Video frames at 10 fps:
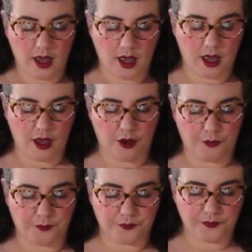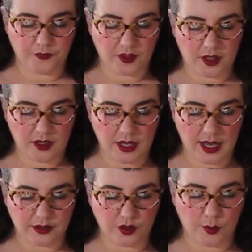
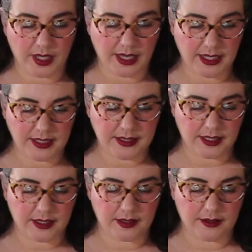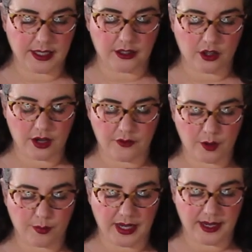Yeah, so What Katie Did, like a lot of
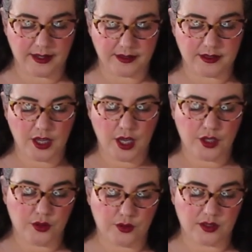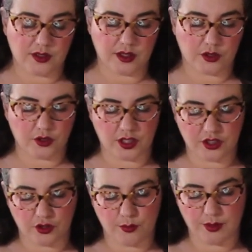our brands, uses the
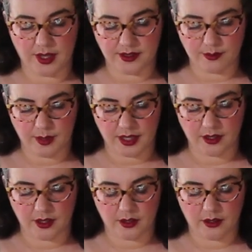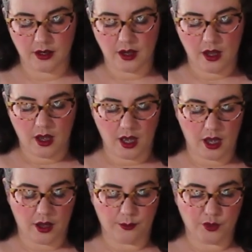traditional plus method.
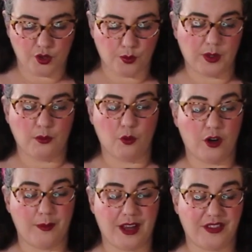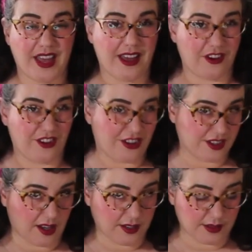You can read more about that on our
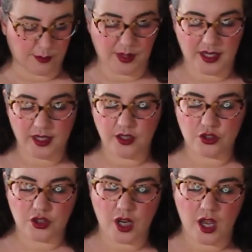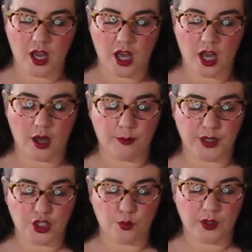sizing page.
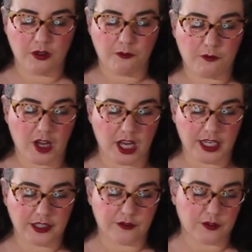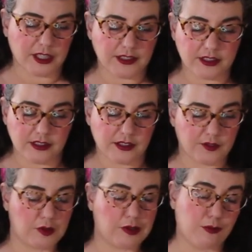But you will find, for instance,
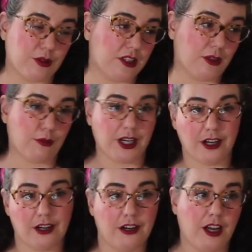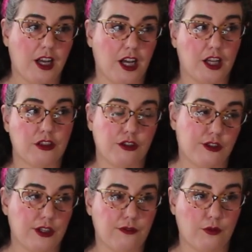if you typically wear a
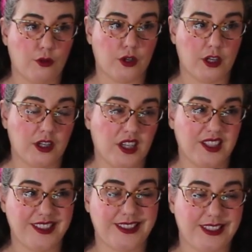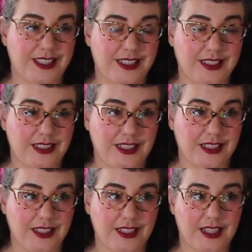34
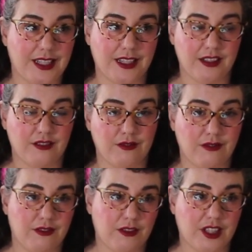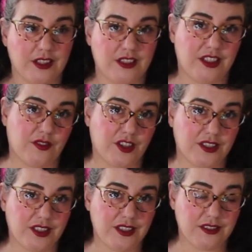DD in the Dita
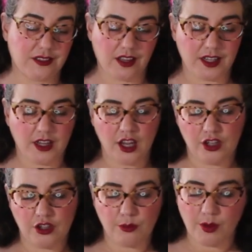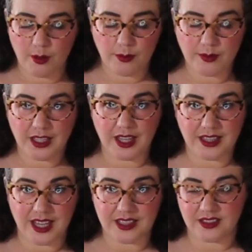Von Teese line, you'll probably
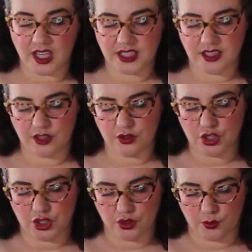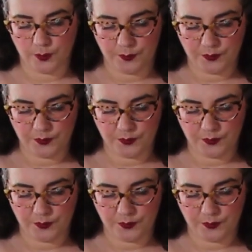like that size here too.